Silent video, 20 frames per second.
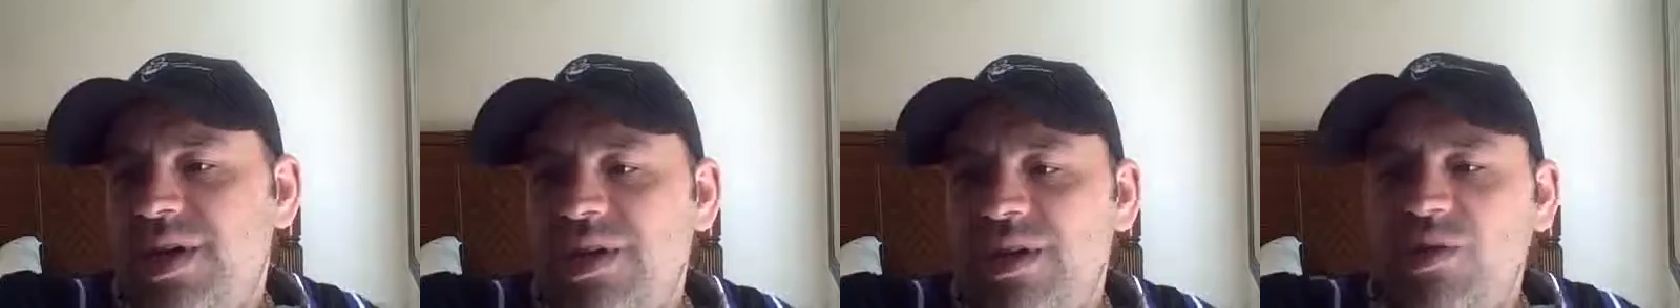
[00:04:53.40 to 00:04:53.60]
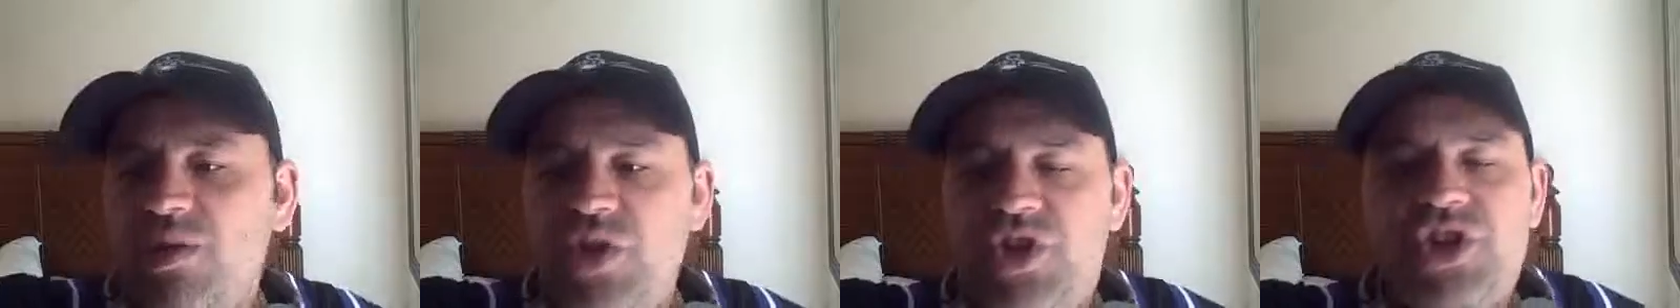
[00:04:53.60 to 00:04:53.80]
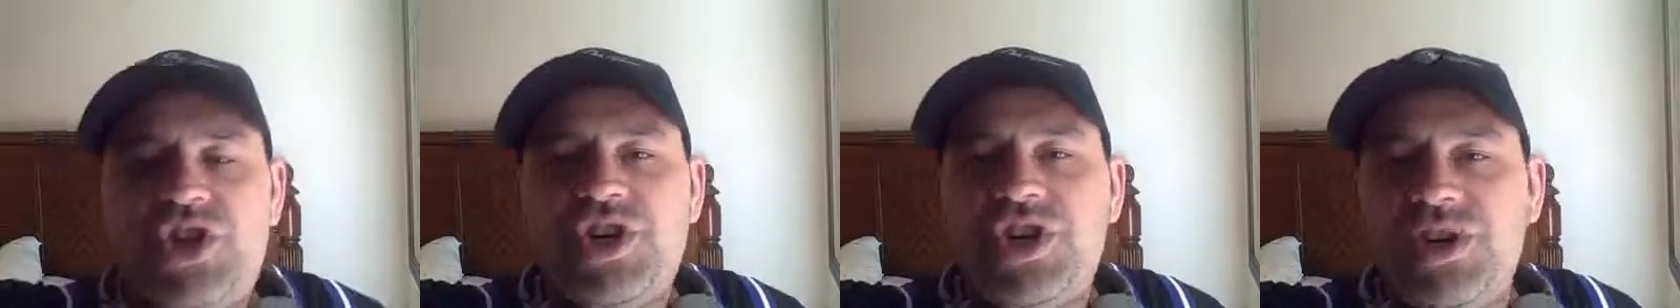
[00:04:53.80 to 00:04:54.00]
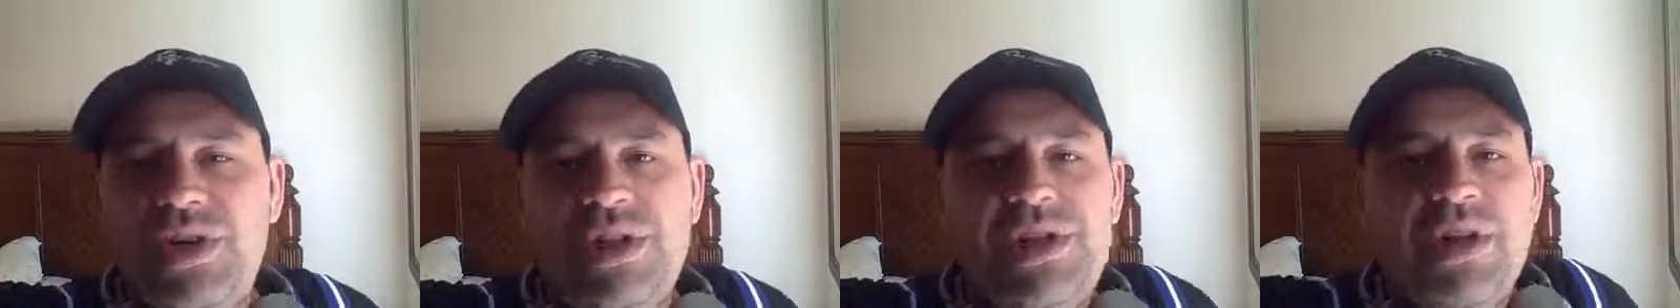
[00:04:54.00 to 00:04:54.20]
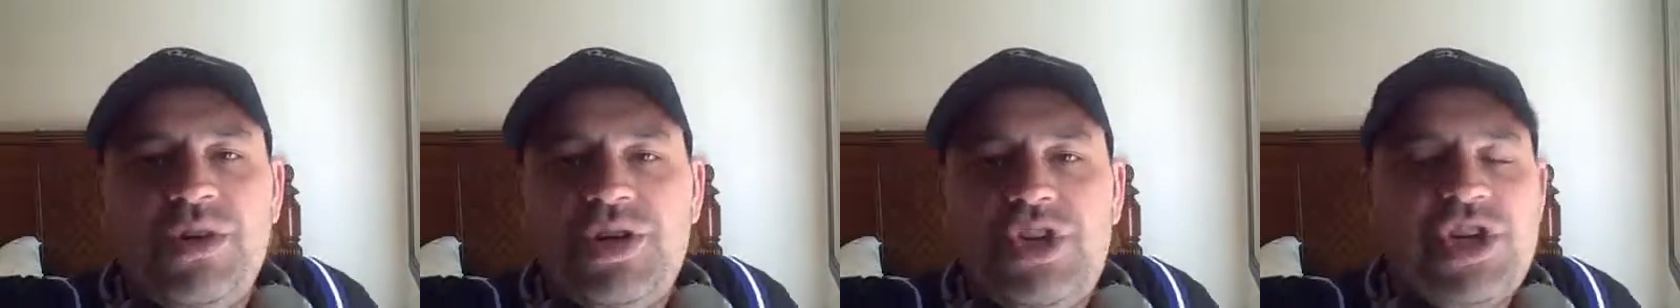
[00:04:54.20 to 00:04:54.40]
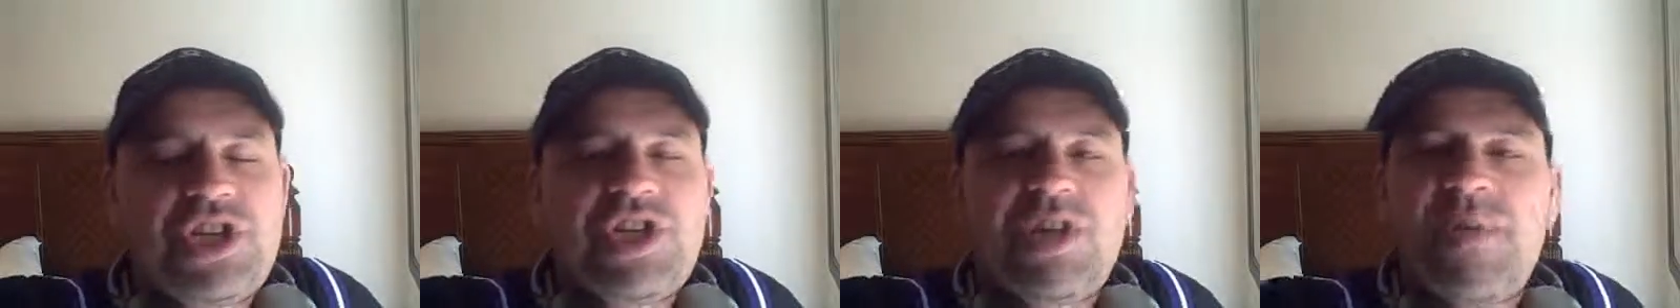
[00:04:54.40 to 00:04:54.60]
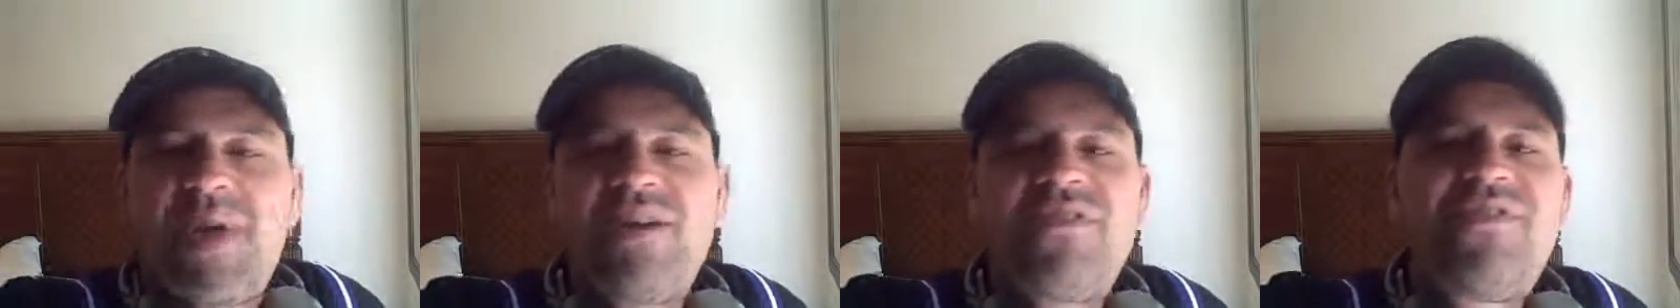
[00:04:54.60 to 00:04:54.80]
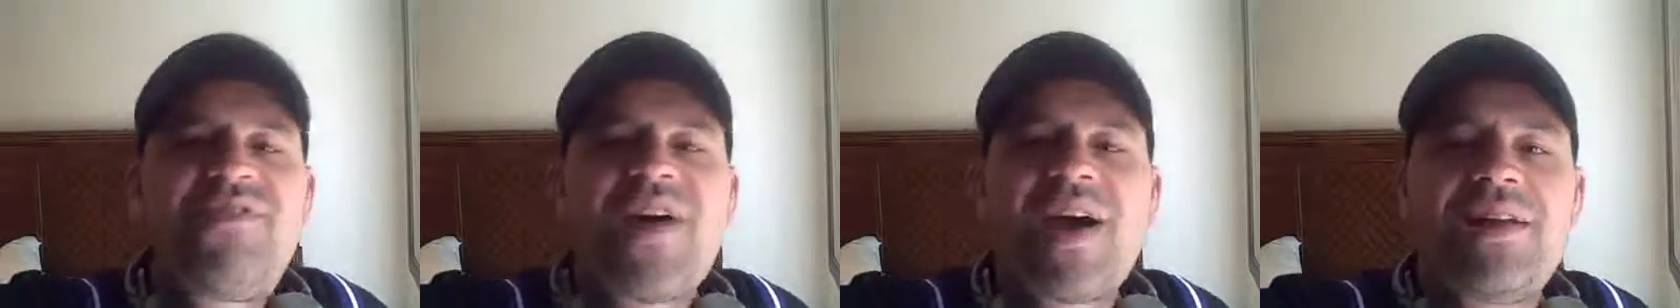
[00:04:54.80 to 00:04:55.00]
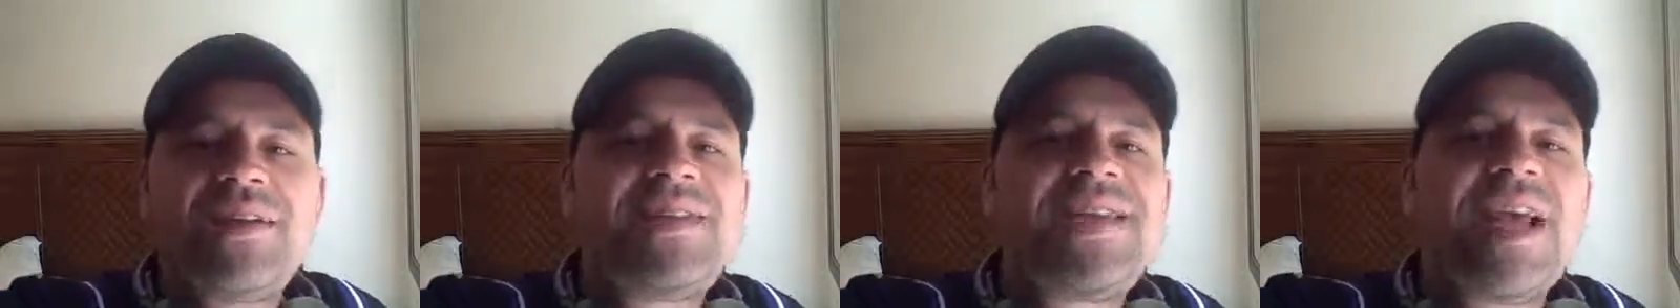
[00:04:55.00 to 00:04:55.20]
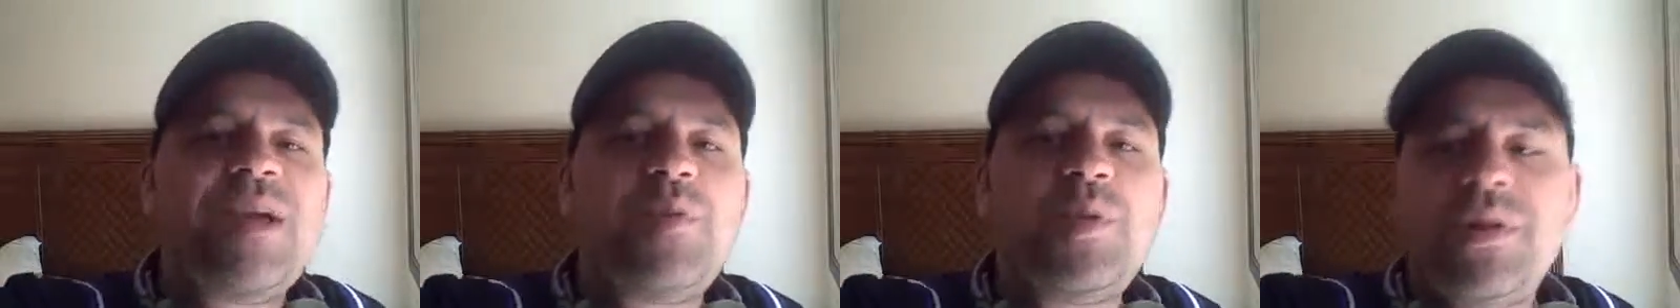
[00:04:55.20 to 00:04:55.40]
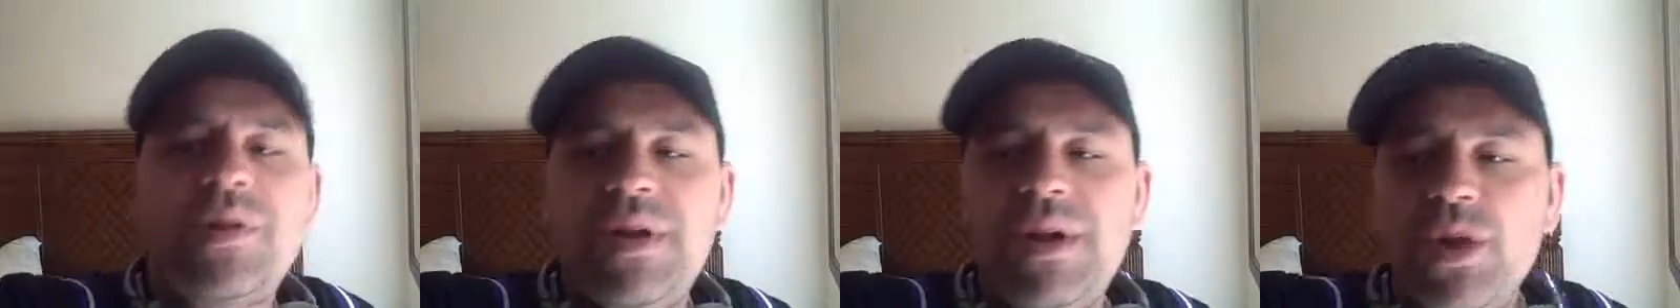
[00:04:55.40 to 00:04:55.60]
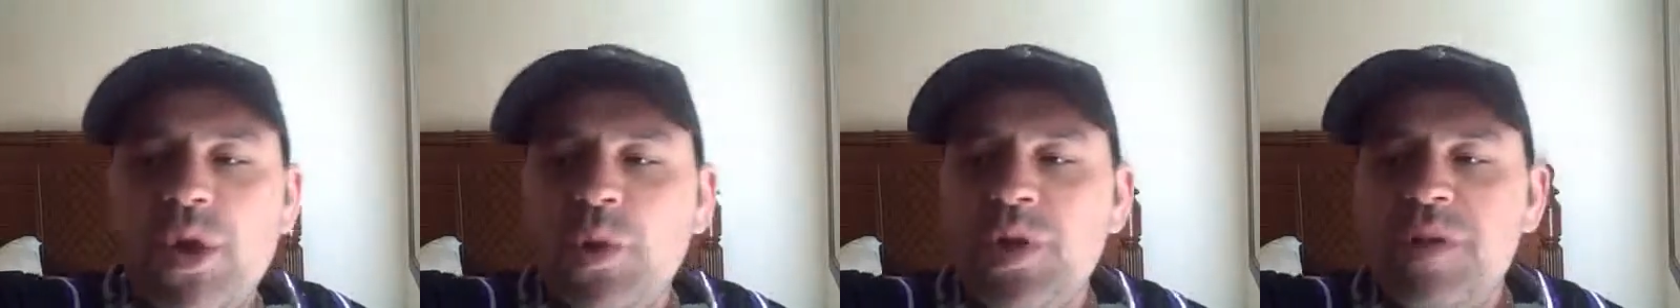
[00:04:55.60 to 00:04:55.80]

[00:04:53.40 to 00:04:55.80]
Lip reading: which, you know, just to make a final table in the no